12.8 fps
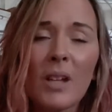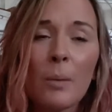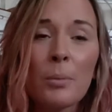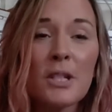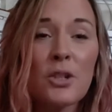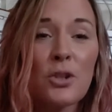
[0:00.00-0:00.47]

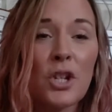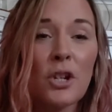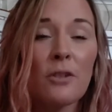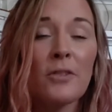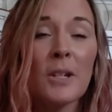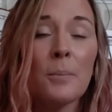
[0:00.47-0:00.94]
Please do share
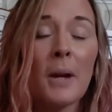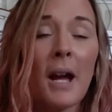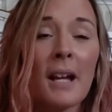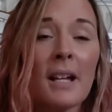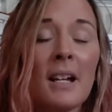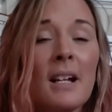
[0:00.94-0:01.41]
your
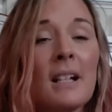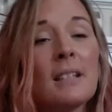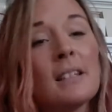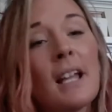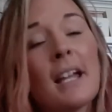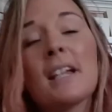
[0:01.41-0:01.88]
feedback,
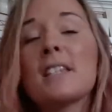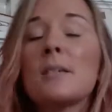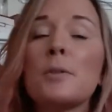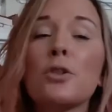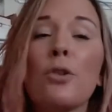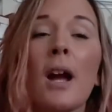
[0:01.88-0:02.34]
like,
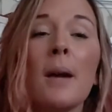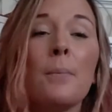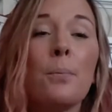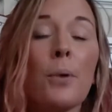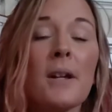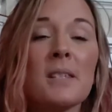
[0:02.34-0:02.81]

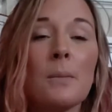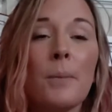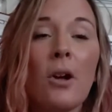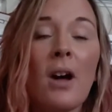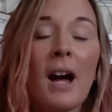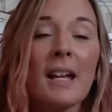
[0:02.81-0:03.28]
subscribe, press the
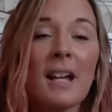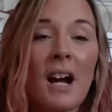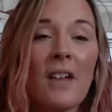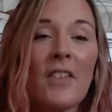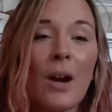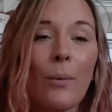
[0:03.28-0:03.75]
bell
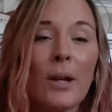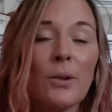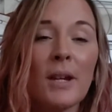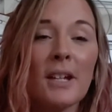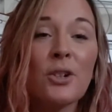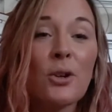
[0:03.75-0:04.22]
icon. That way you
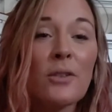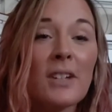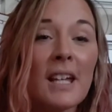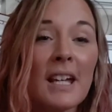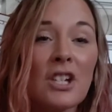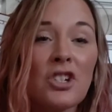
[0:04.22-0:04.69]
get
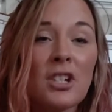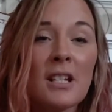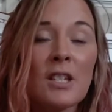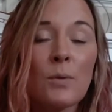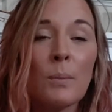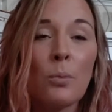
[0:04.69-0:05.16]

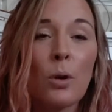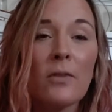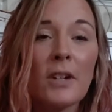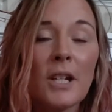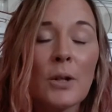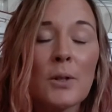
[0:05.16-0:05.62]
notifications when more
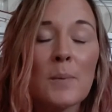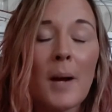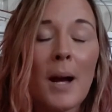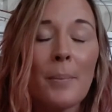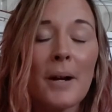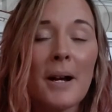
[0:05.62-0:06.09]
videos
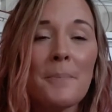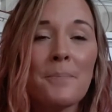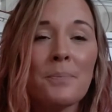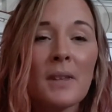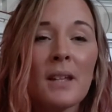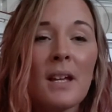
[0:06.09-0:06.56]
pop
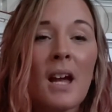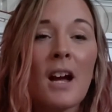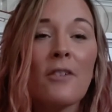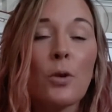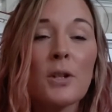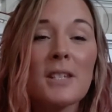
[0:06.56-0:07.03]
up.
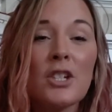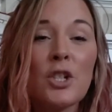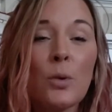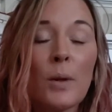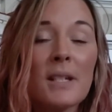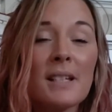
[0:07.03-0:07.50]
Of course, I
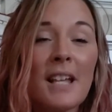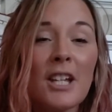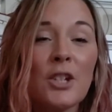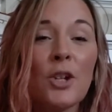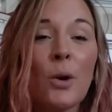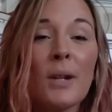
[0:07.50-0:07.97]
do want to let
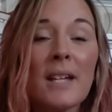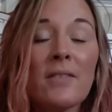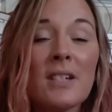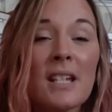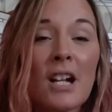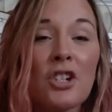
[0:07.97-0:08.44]
you know, and I
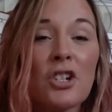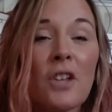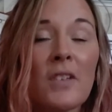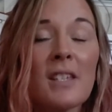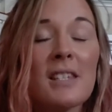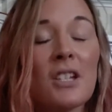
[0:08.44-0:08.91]
even touched on
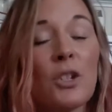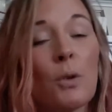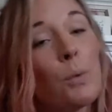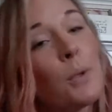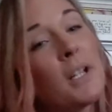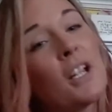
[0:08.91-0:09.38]
this in
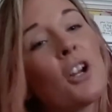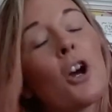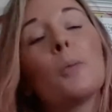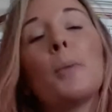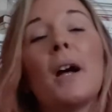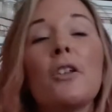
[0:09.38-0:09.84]
your reading
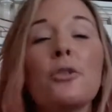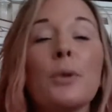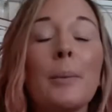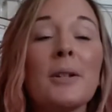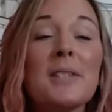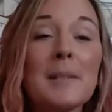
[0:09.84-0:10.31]
card, pile 3,
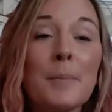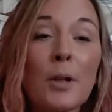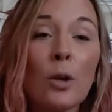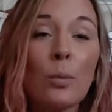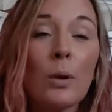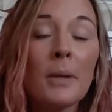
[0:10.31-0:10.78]
about
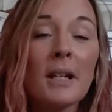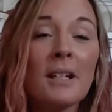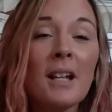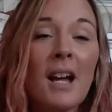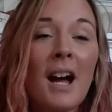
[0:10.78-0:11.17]
Spirit Woman,